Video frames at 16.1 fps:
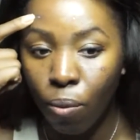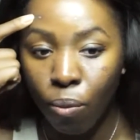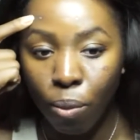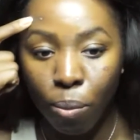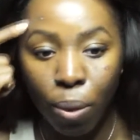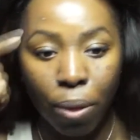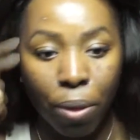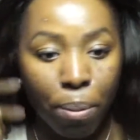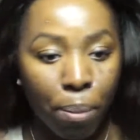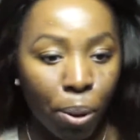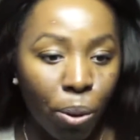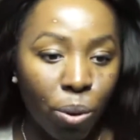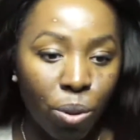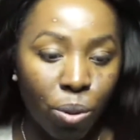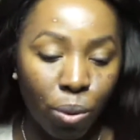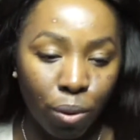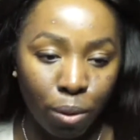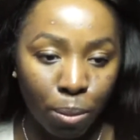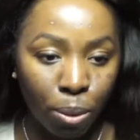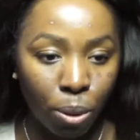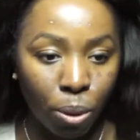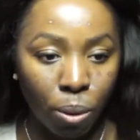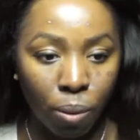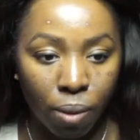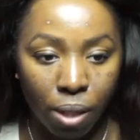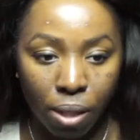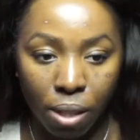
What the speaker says: from where the moles were removed.